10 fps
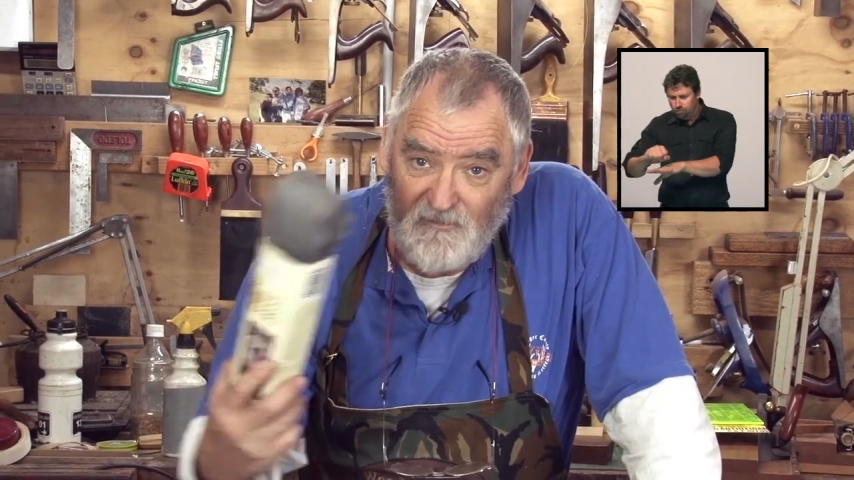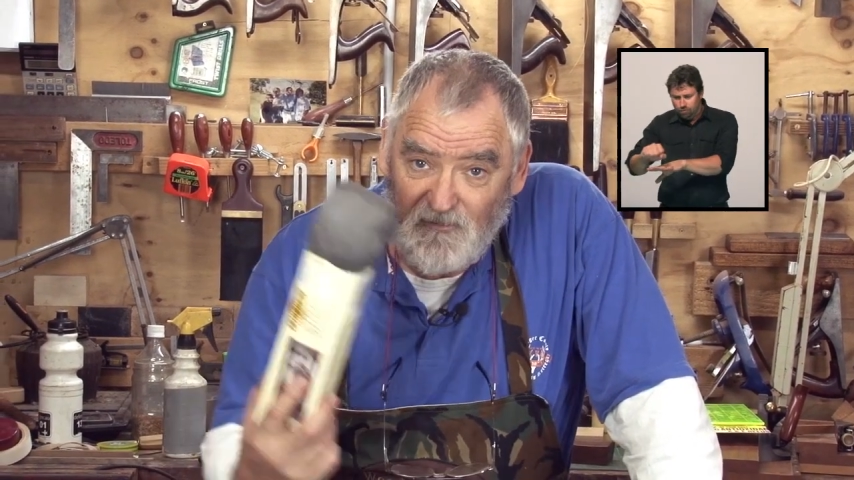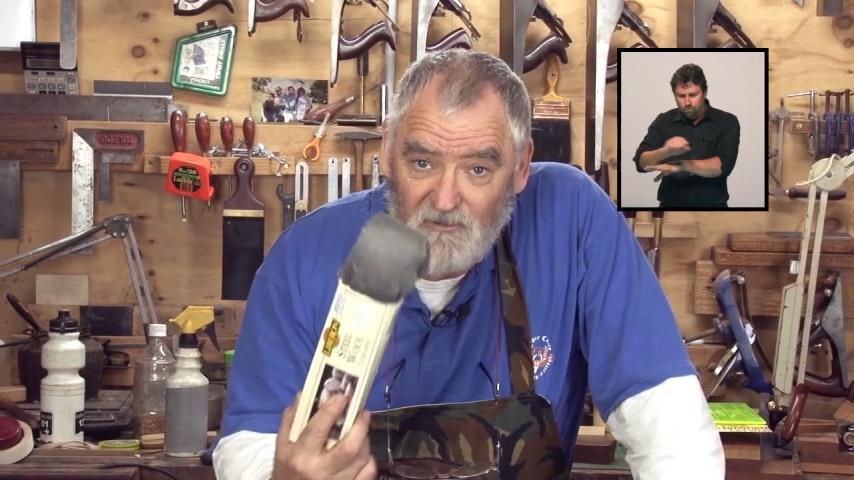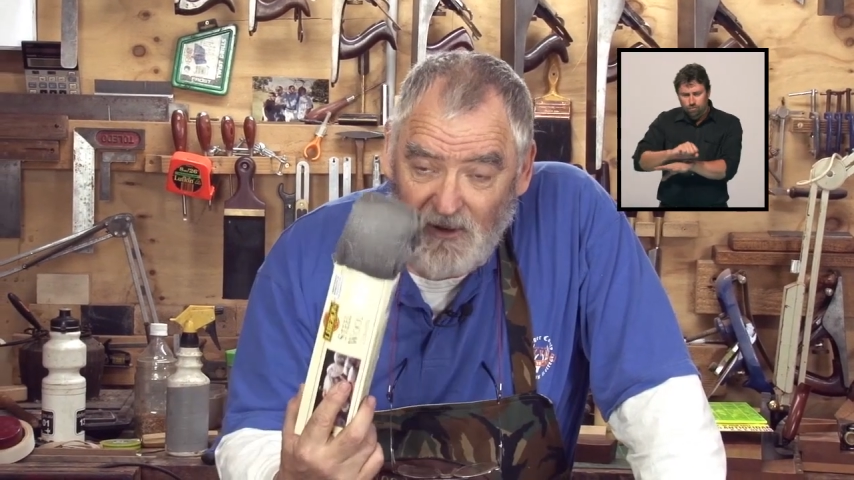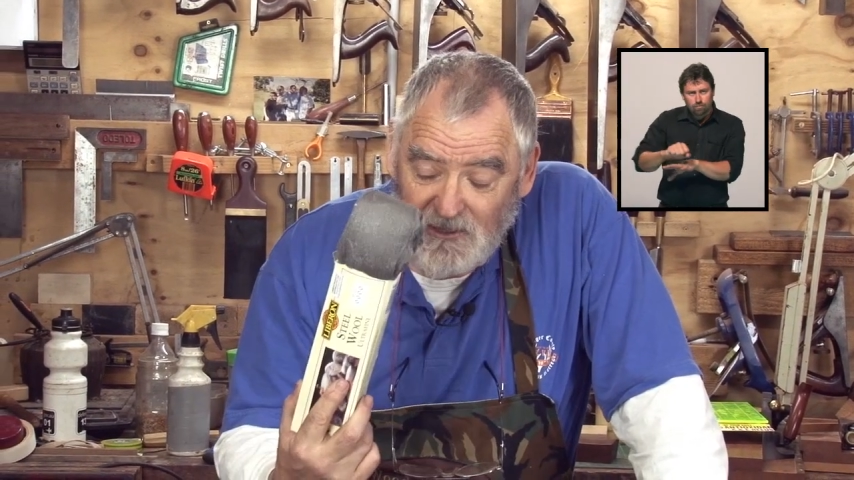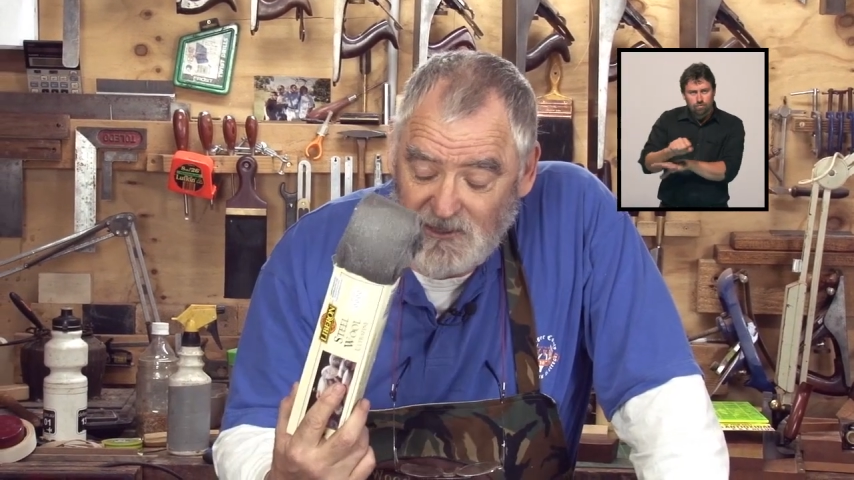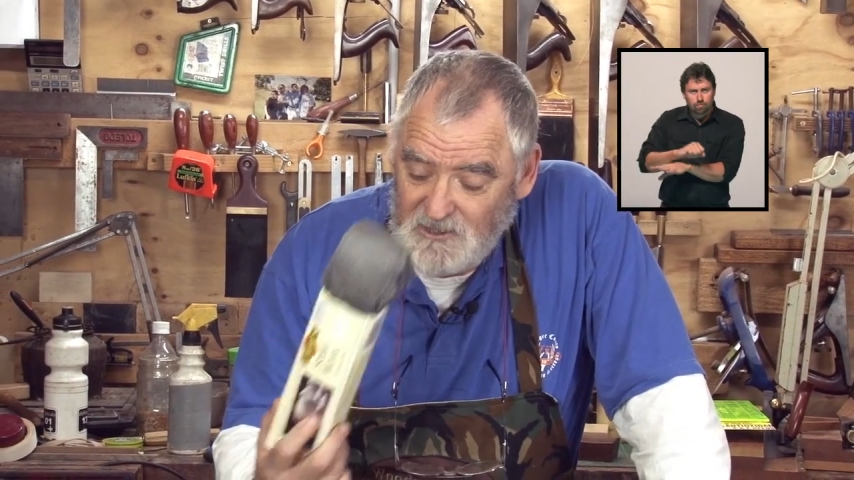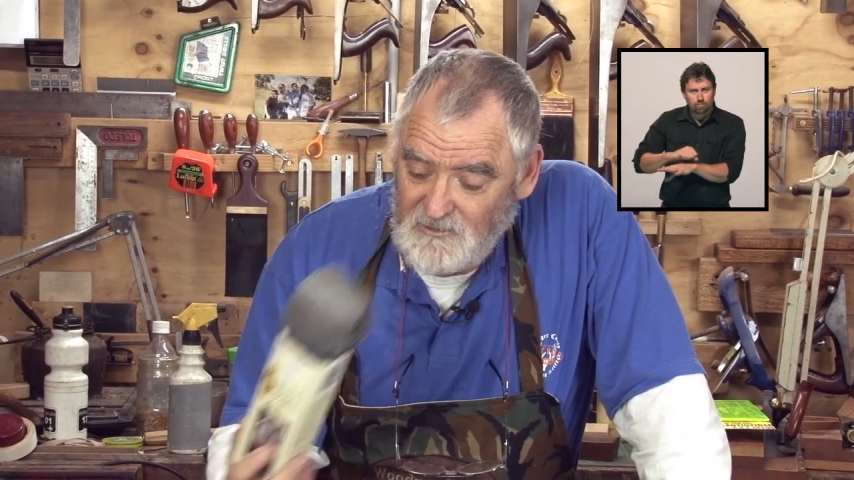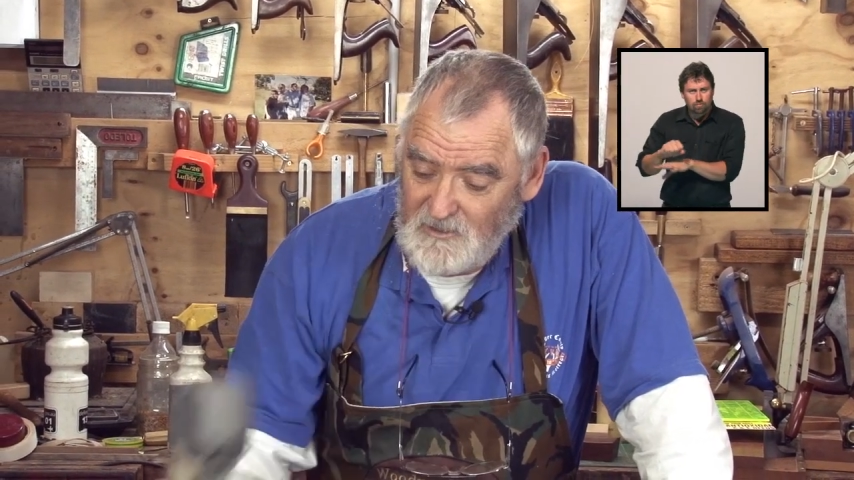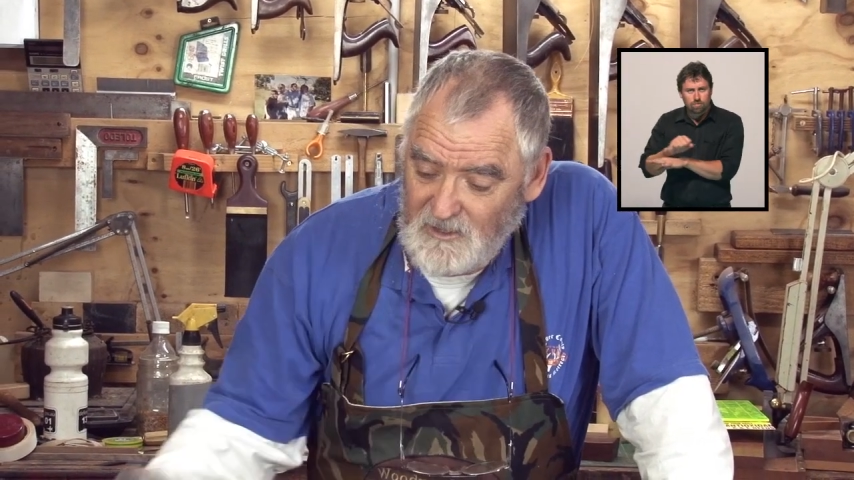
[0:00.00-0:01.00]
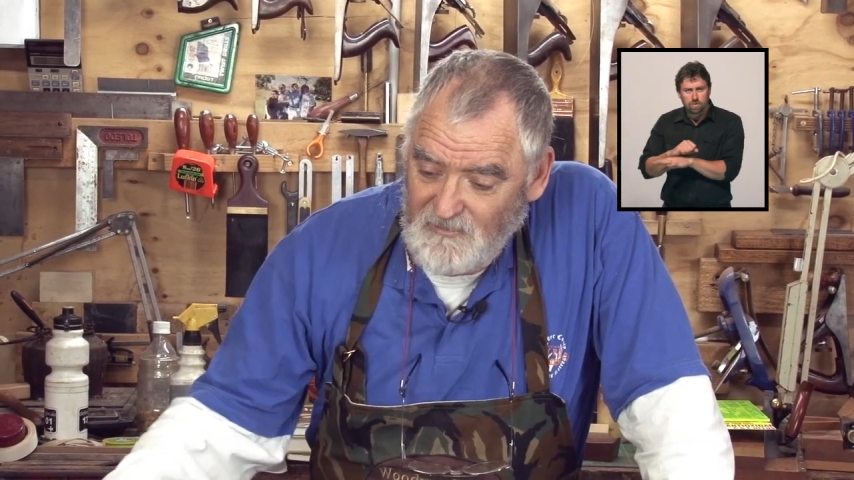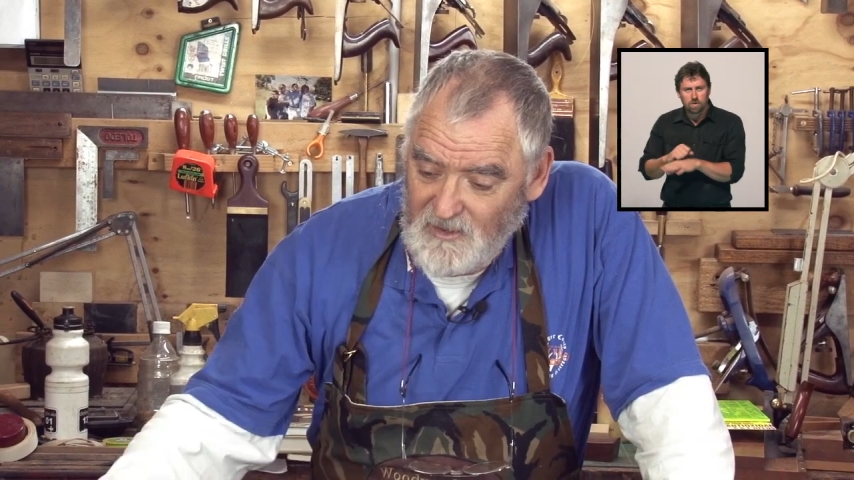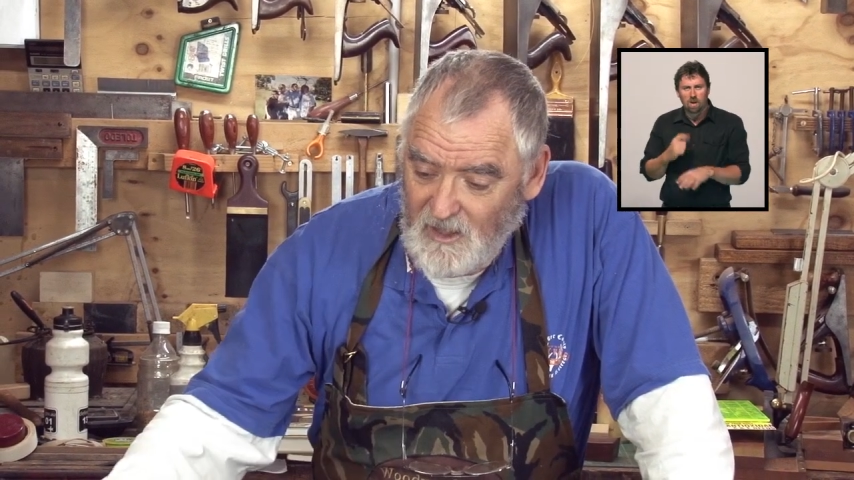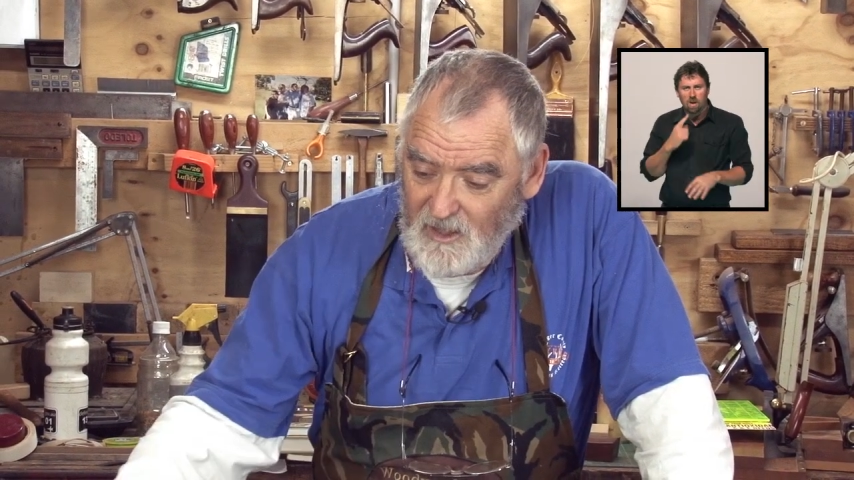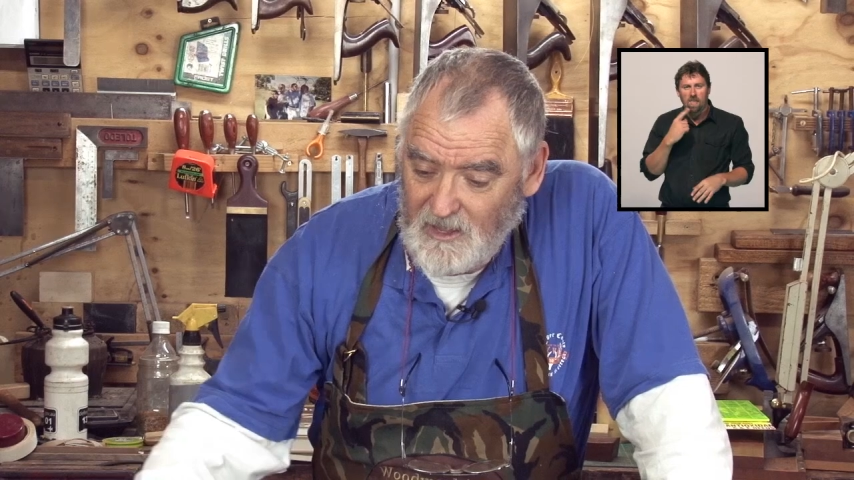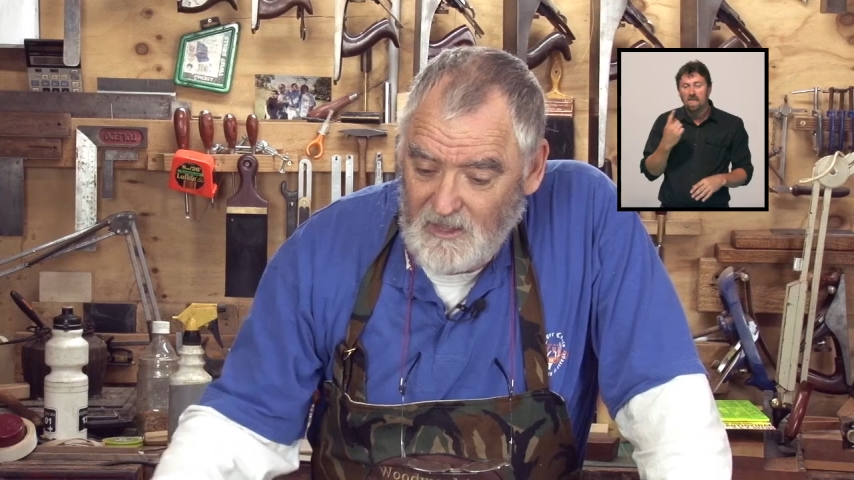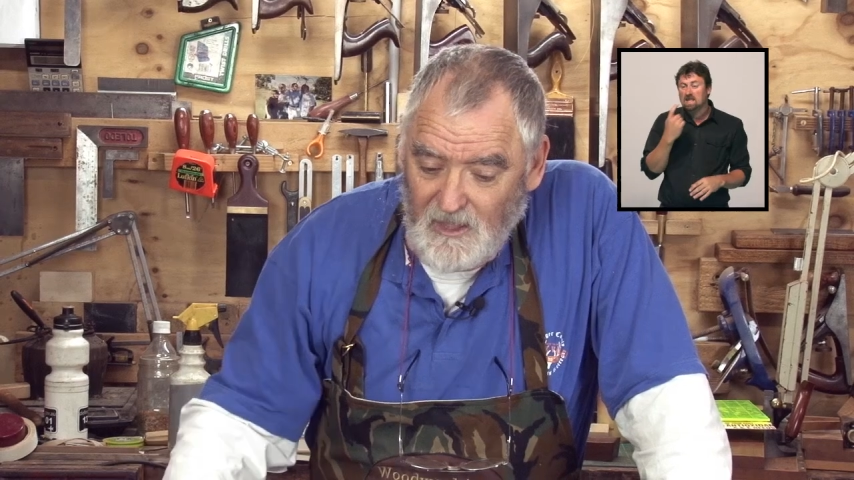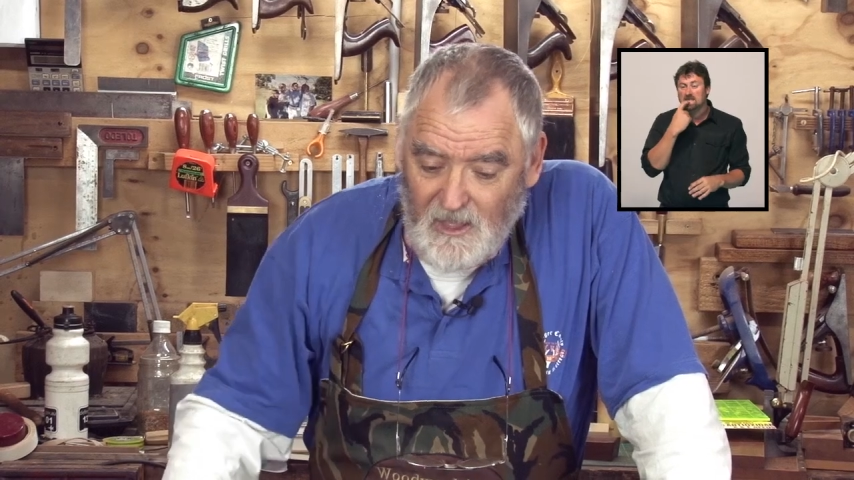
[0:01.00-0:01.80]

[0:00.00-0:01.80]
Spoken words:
4-0 steel wool if you like.